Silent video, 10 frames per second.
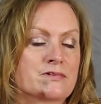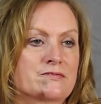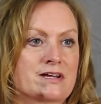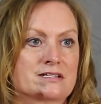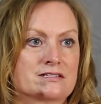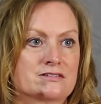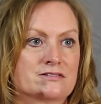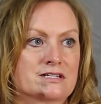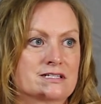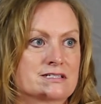We've had
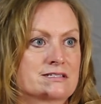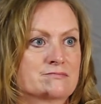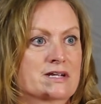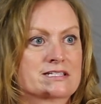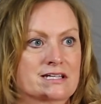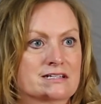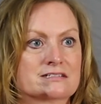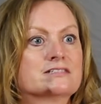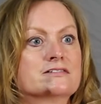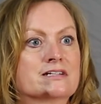students, my son
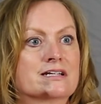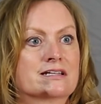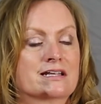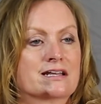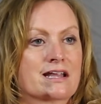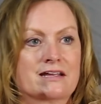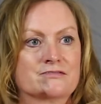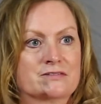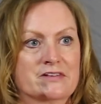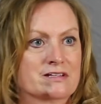included, that
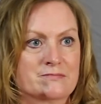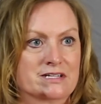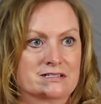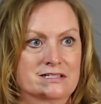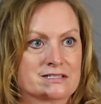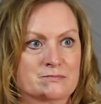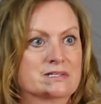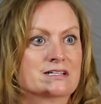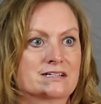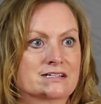have developmental
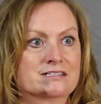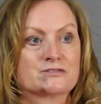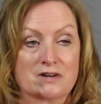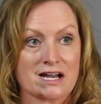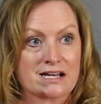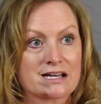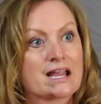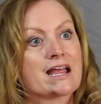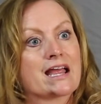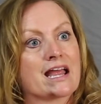disabilities run,
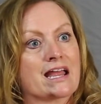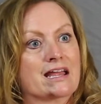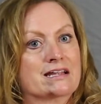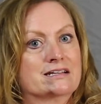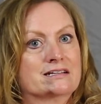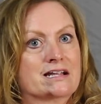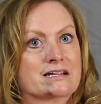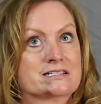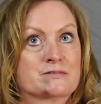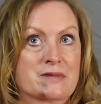and
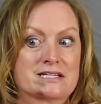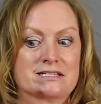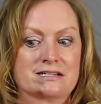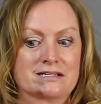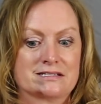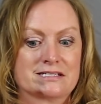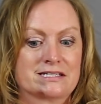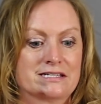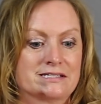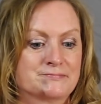it's amazing how the
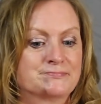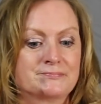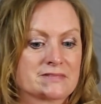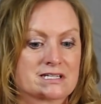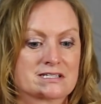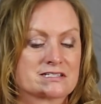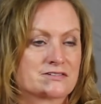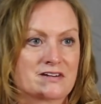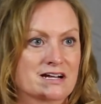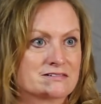team just
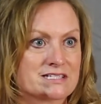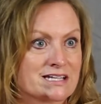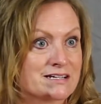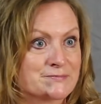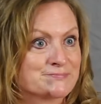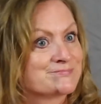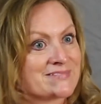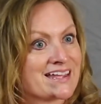surrounds them